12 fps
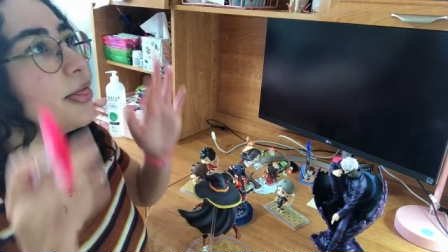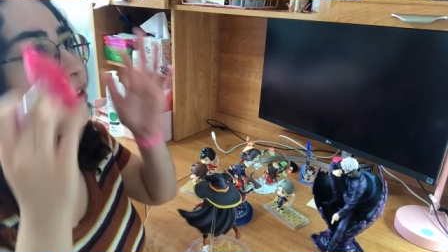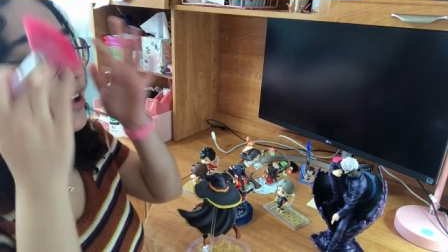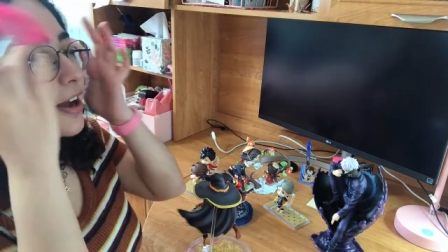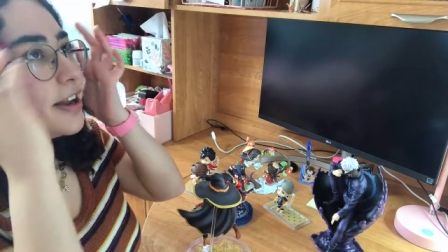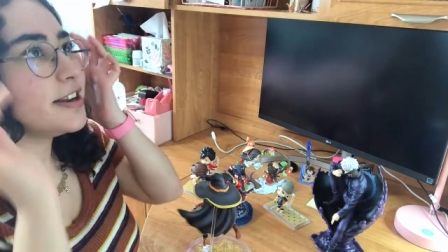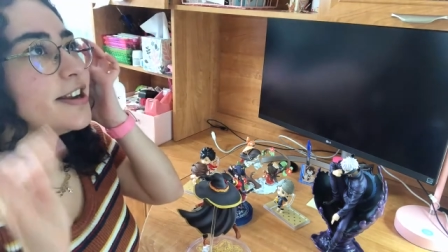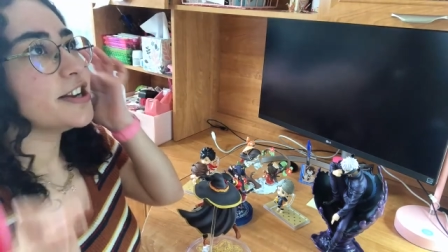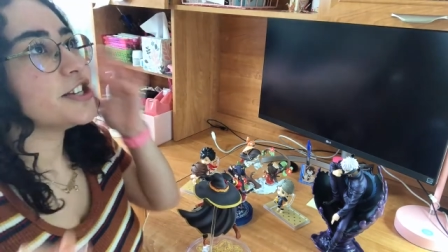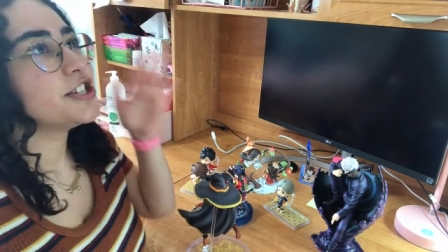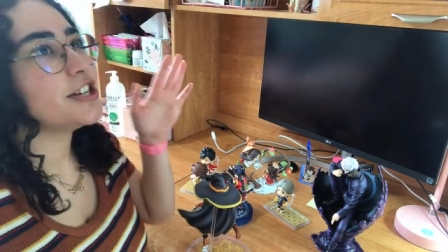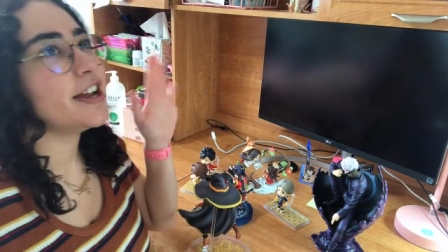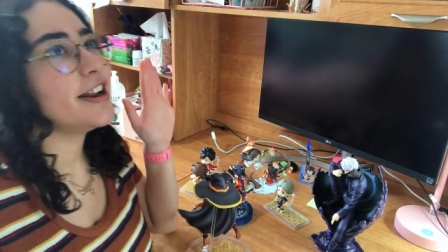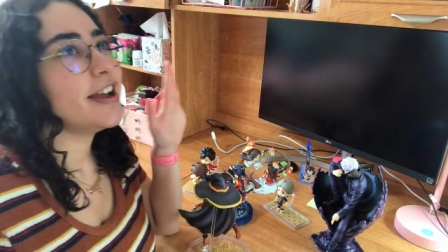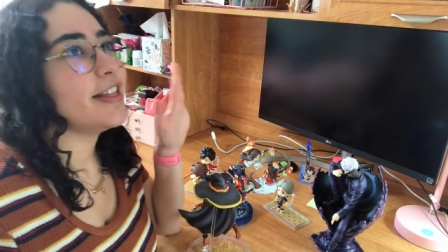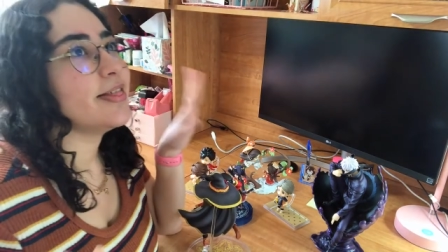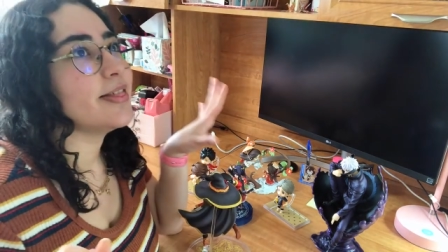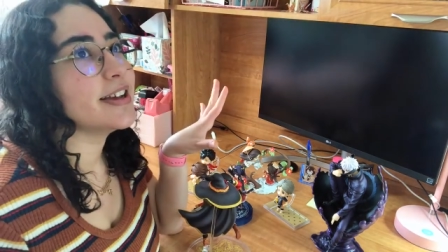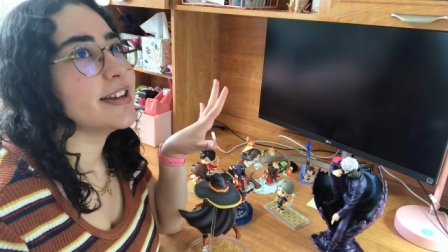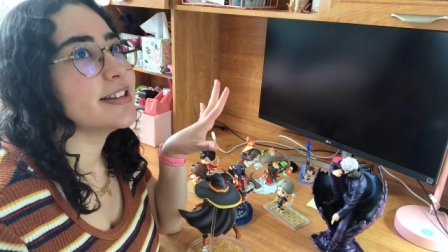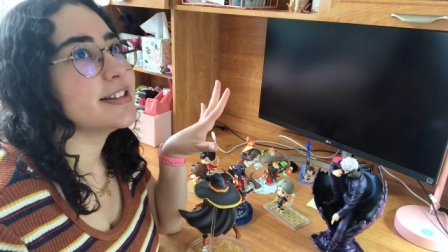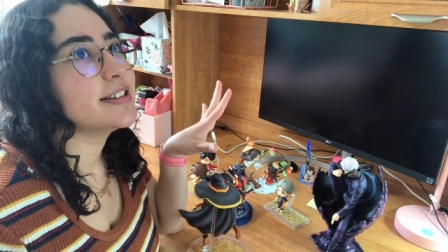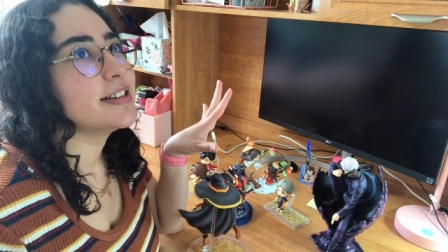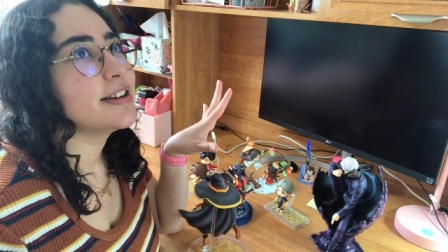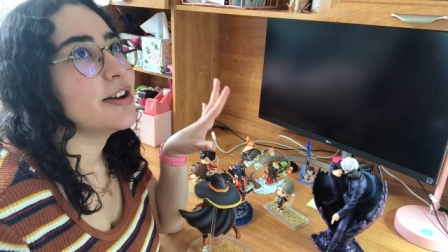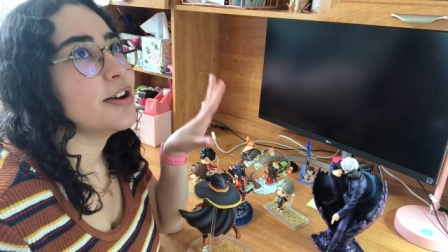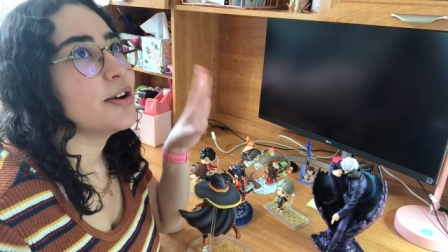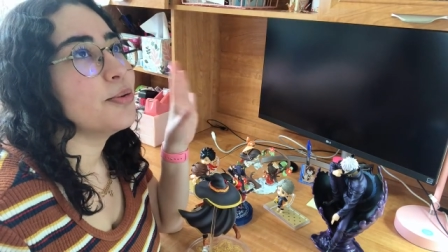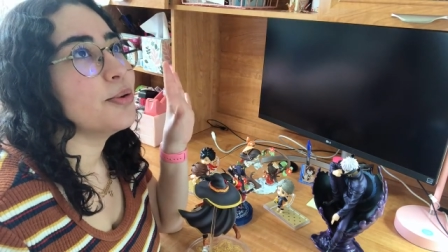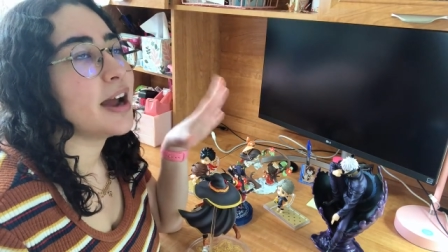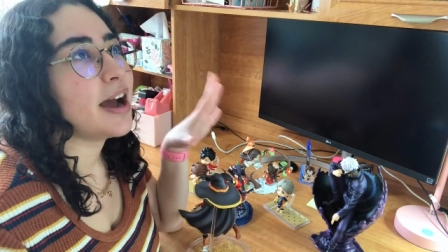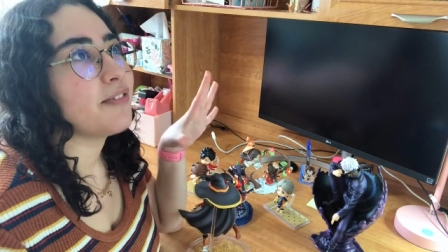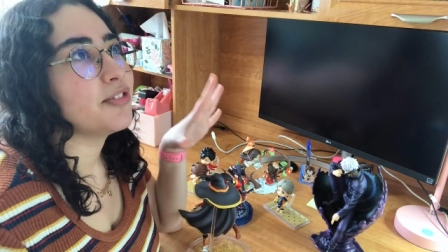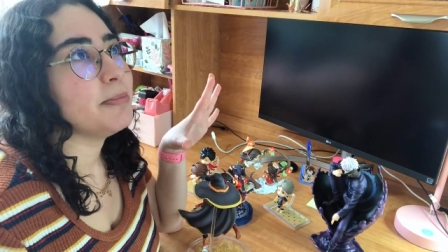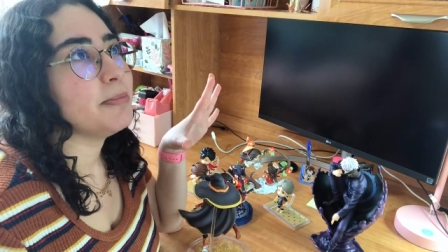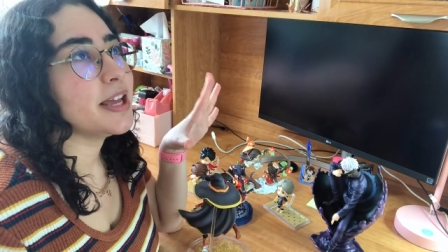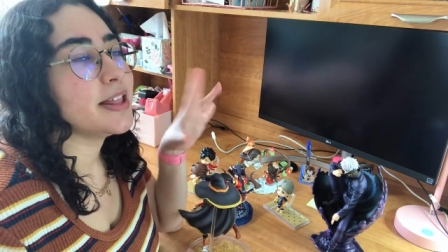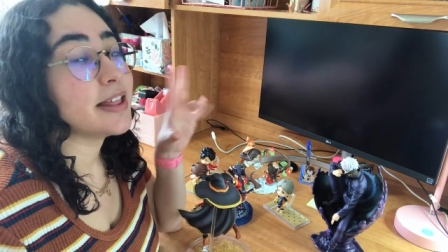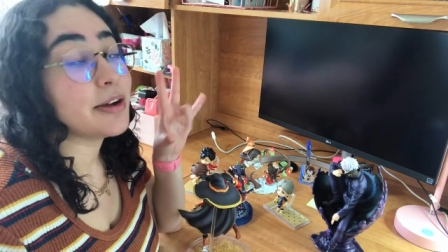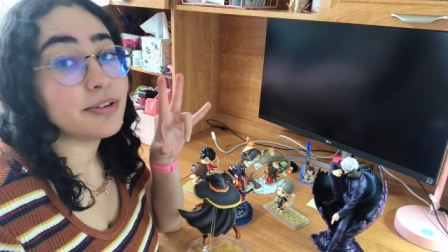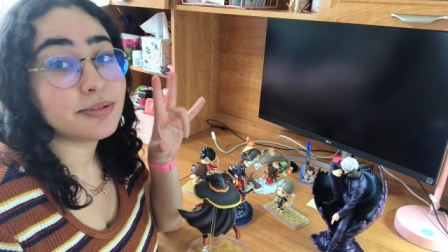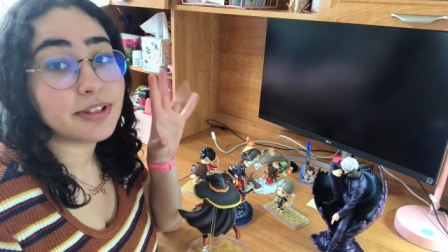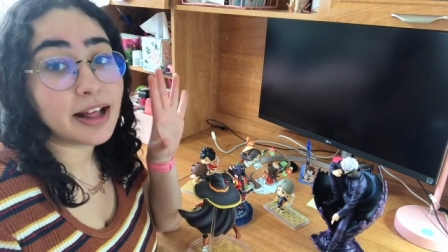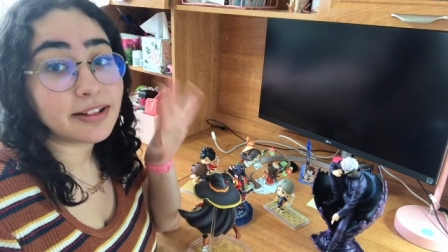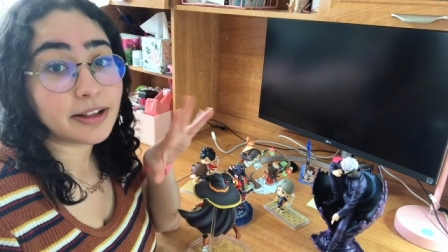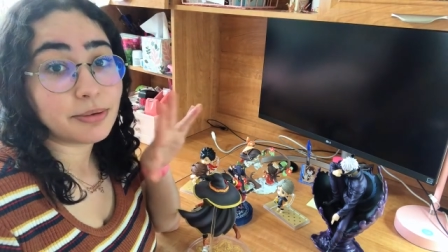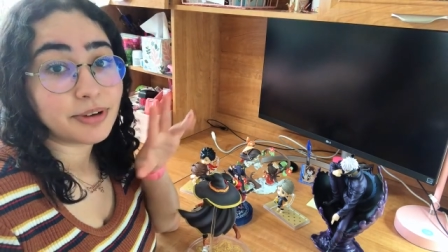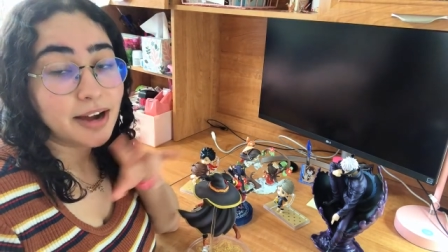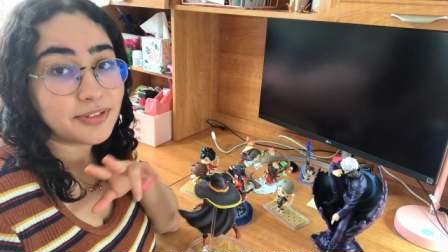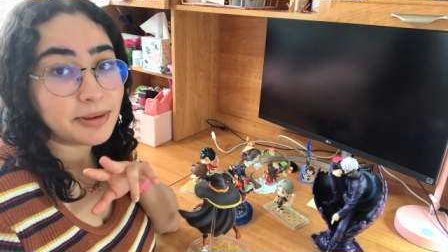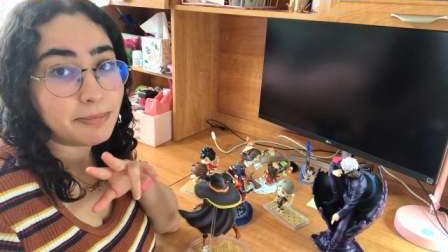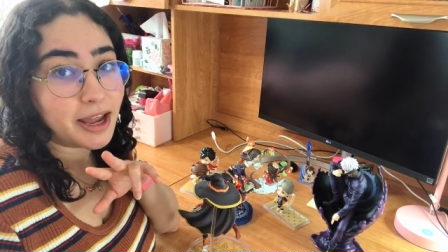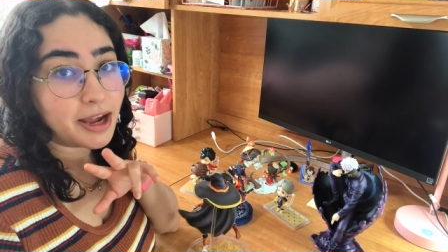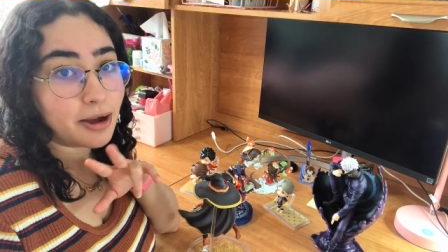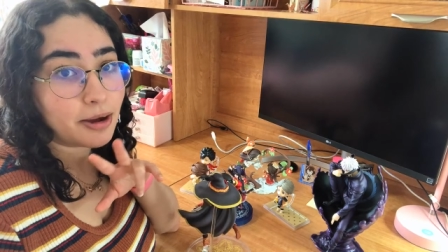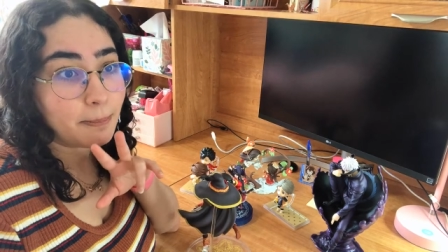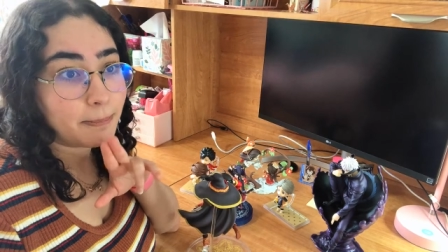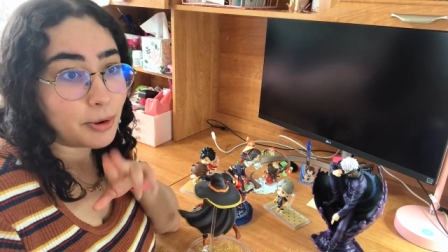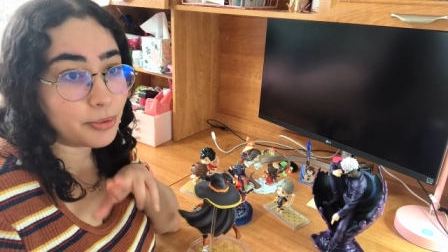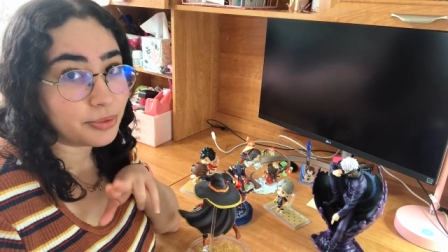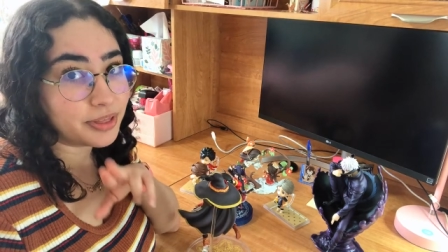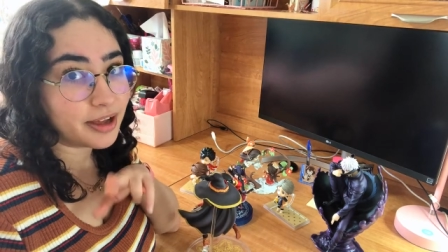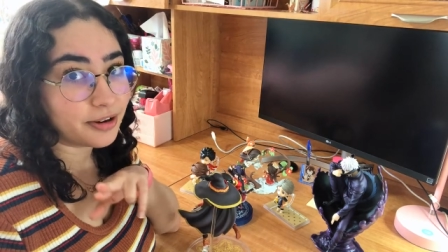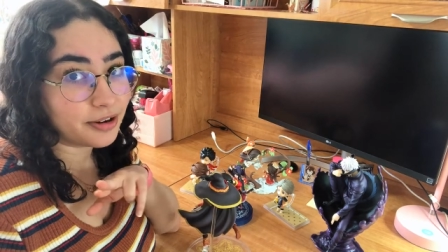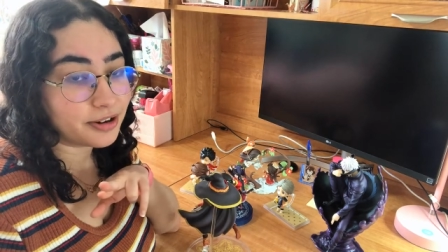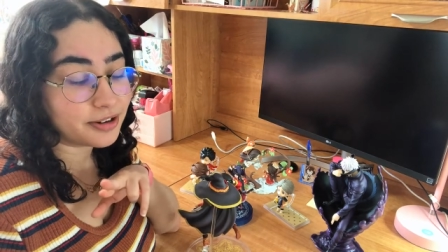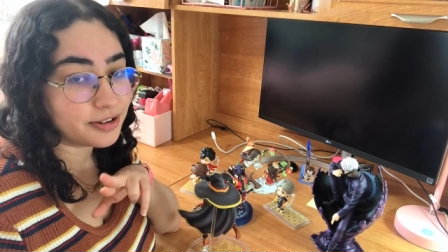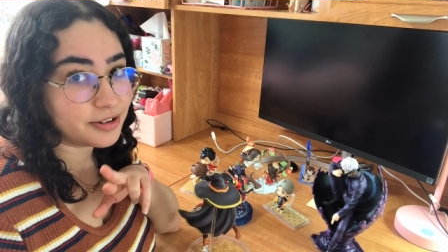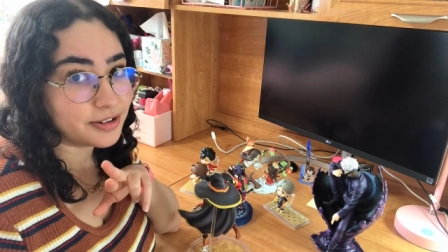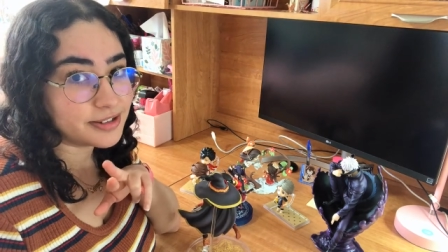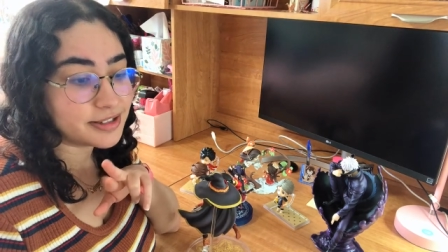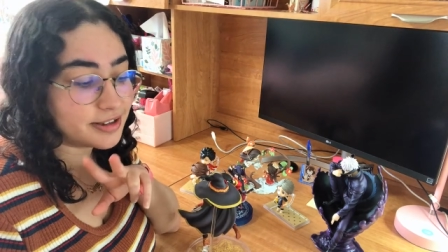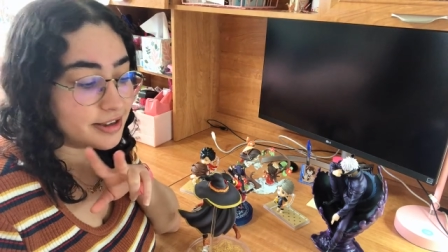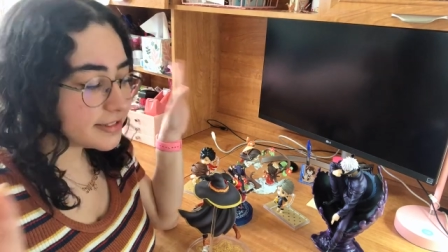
the condition in this would have to be that they would have to make both characters.